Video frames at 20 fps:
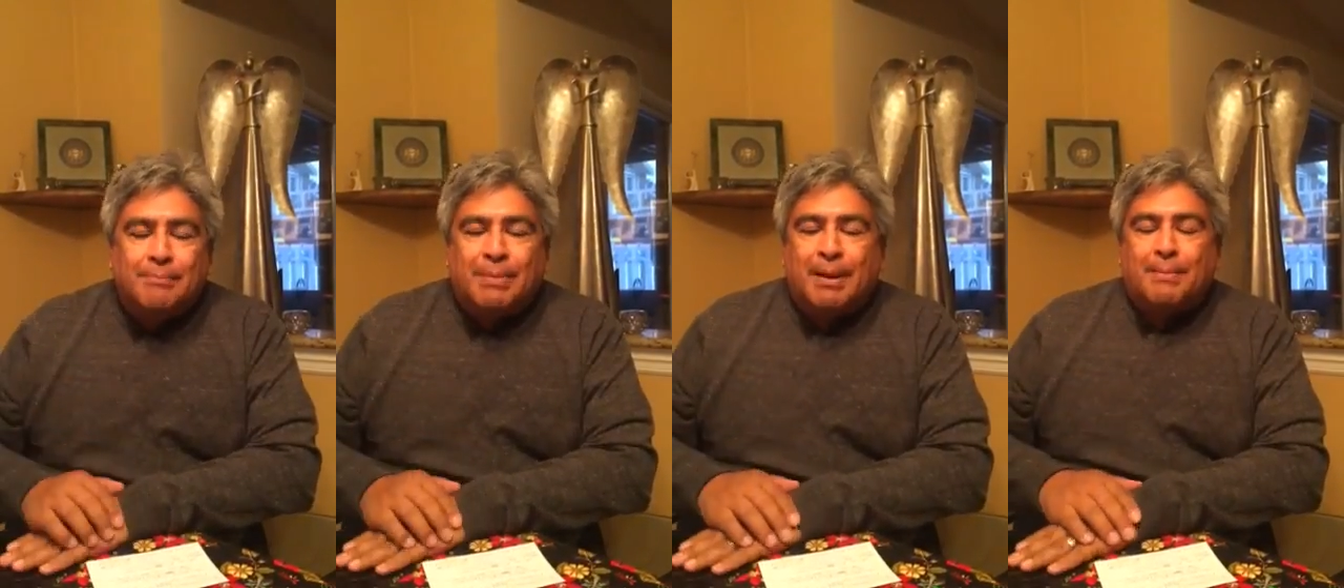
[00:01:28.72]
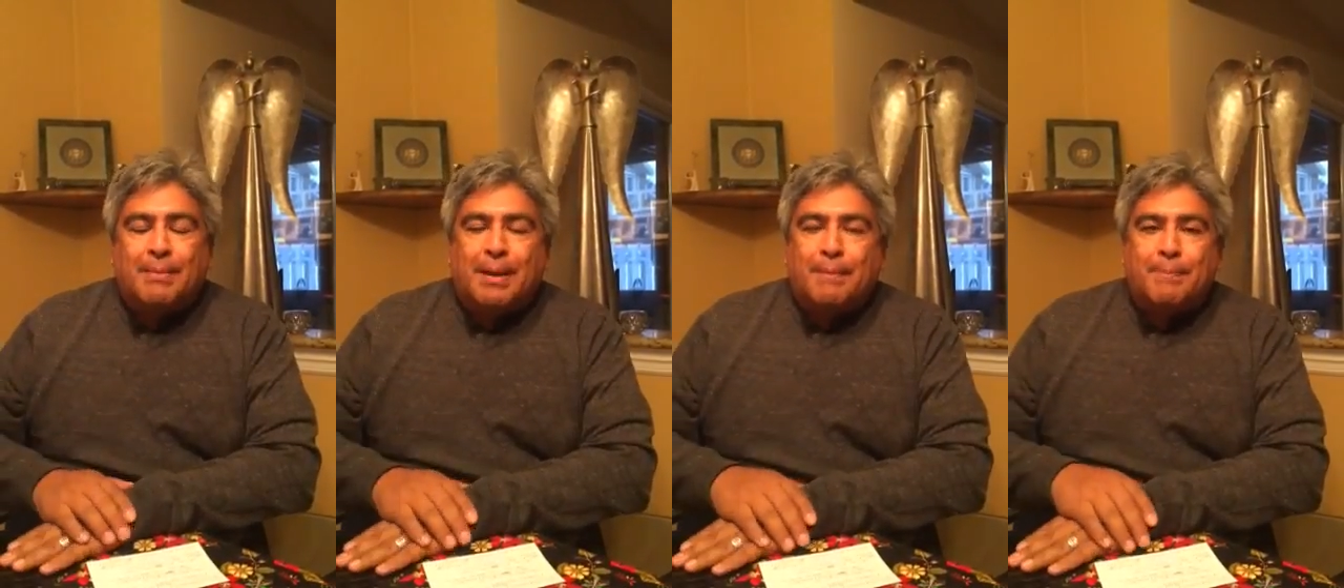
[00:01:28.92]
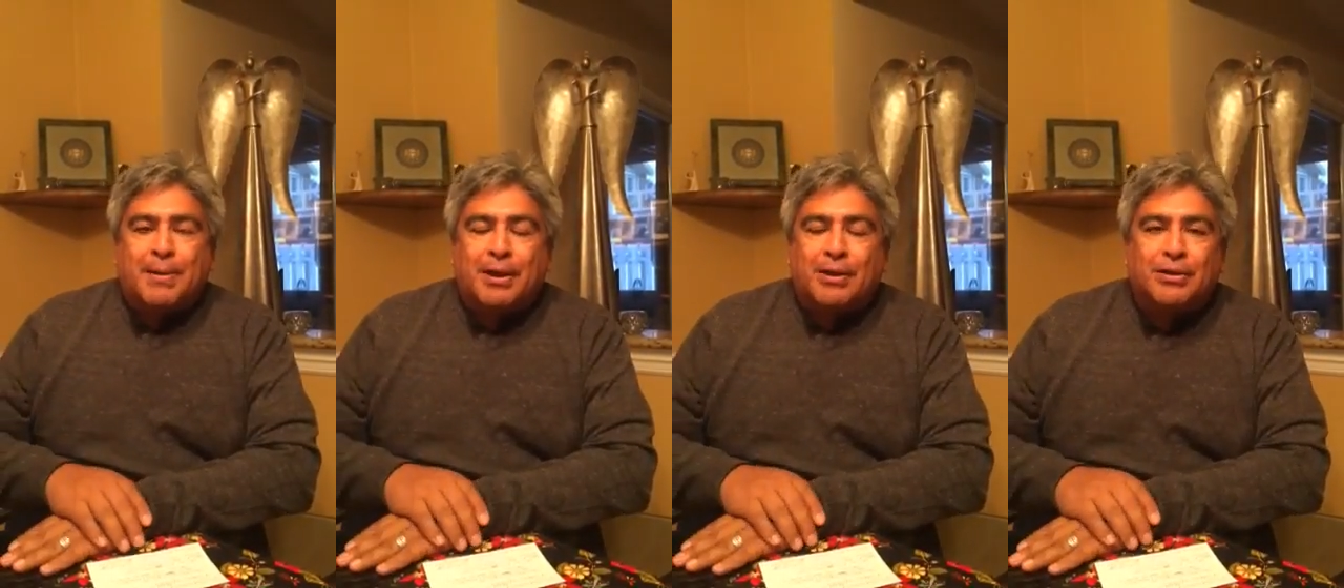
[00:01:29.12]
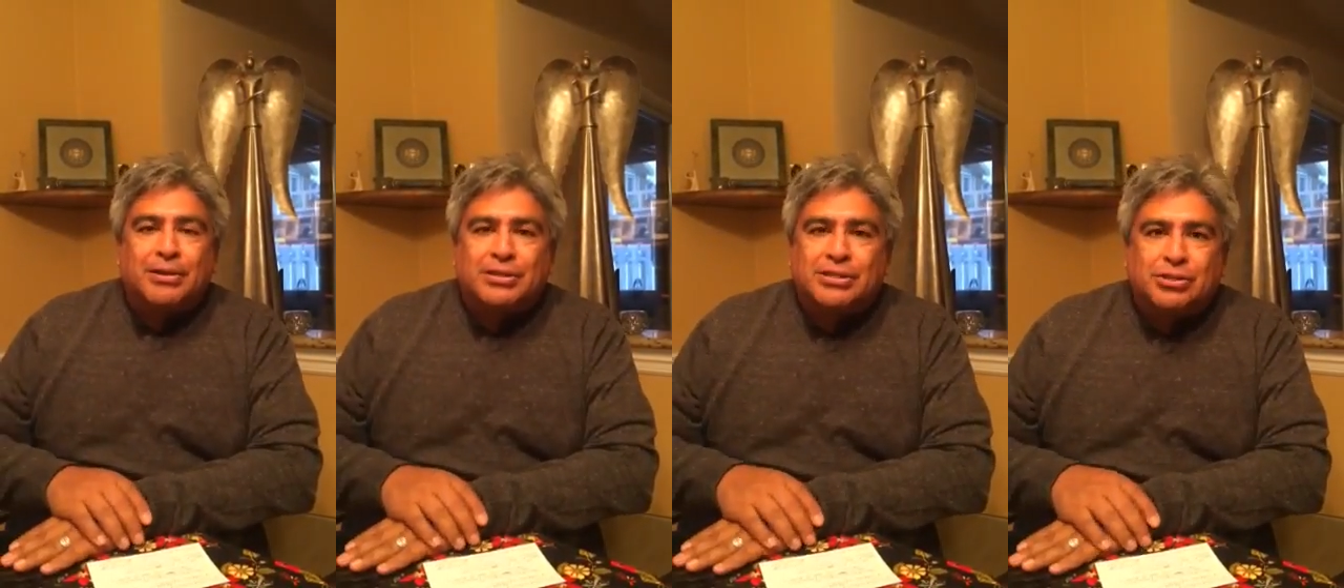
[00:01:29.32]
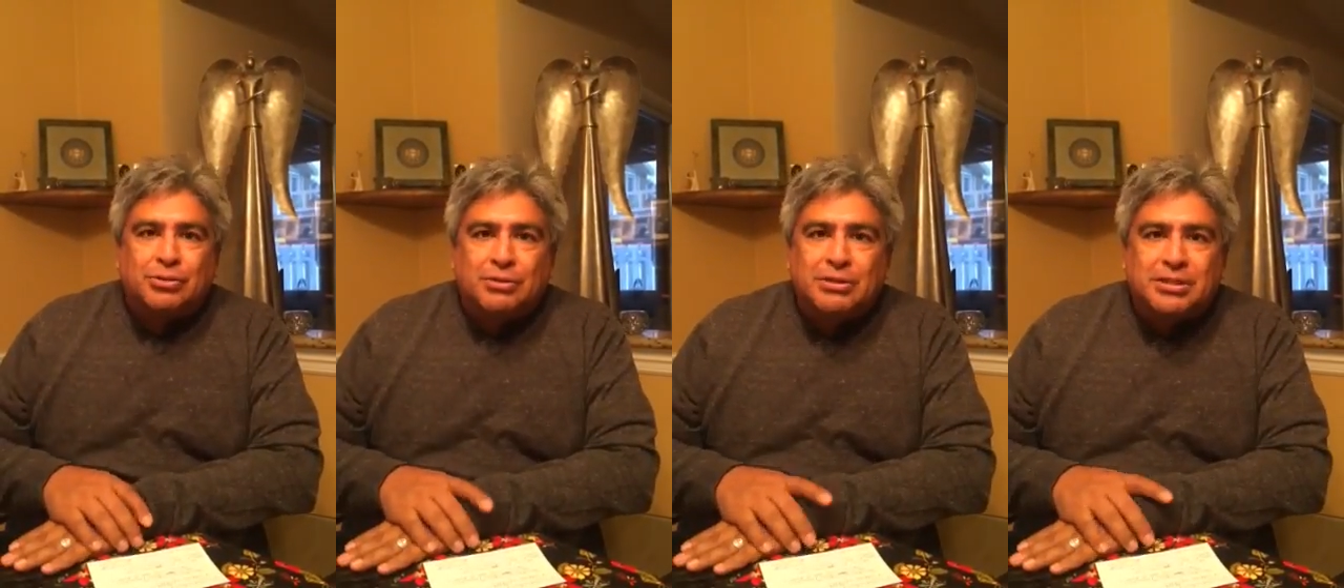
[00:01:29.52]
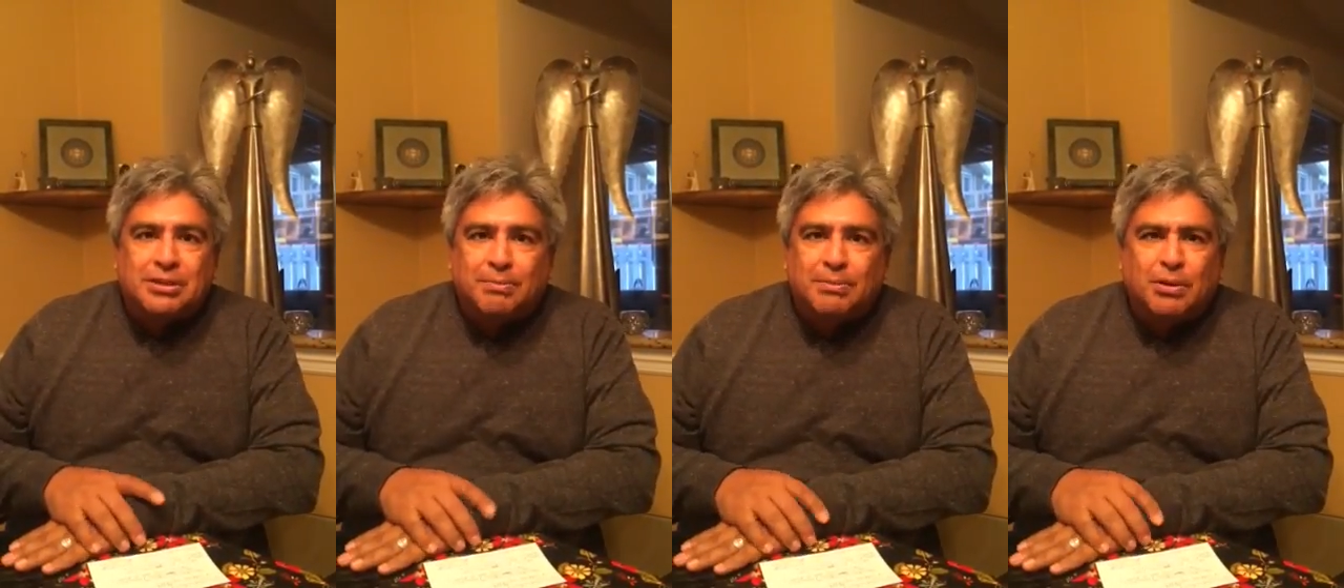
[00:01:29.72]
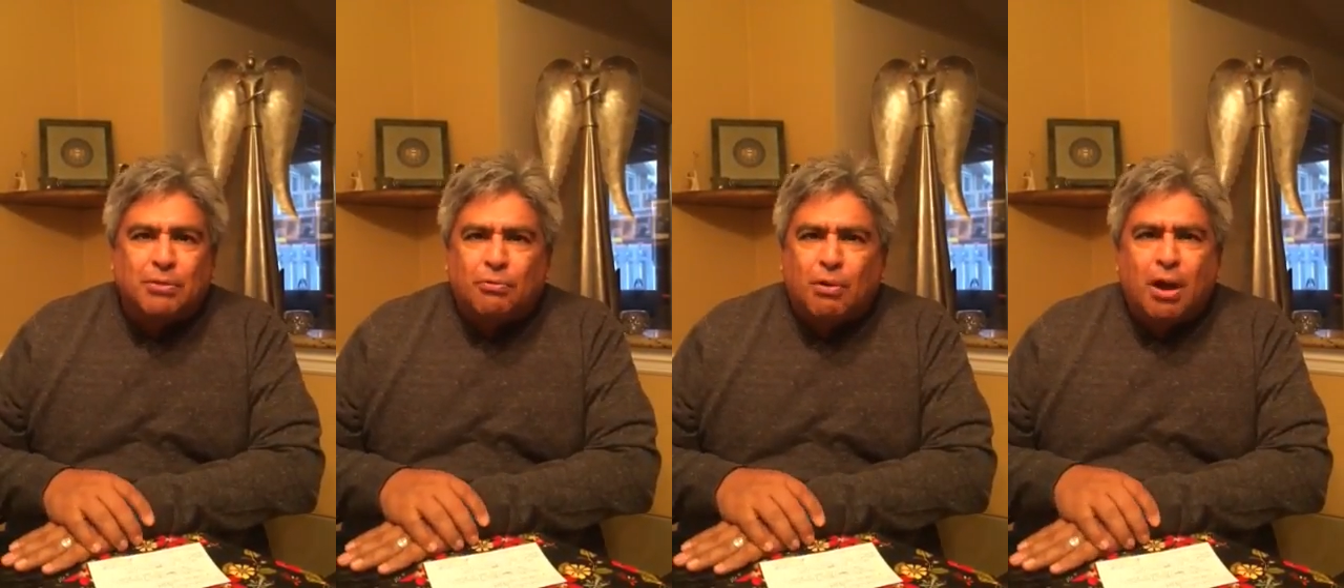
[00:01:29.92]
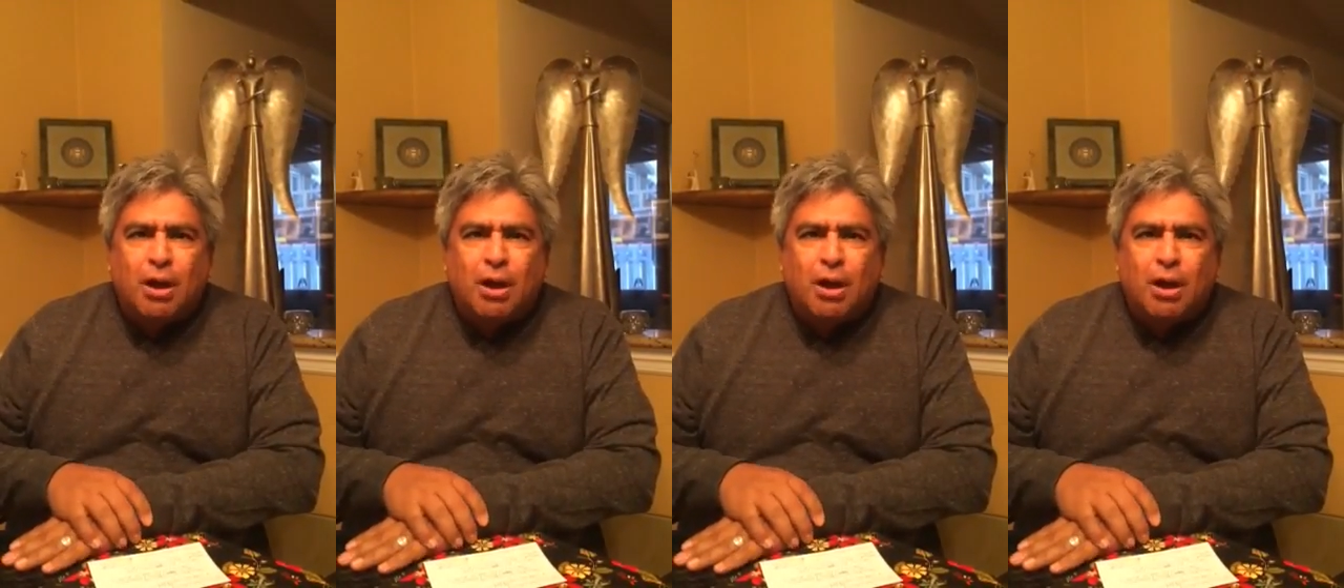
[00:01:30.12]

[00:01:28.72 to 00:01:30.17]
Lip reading: by my parents doing something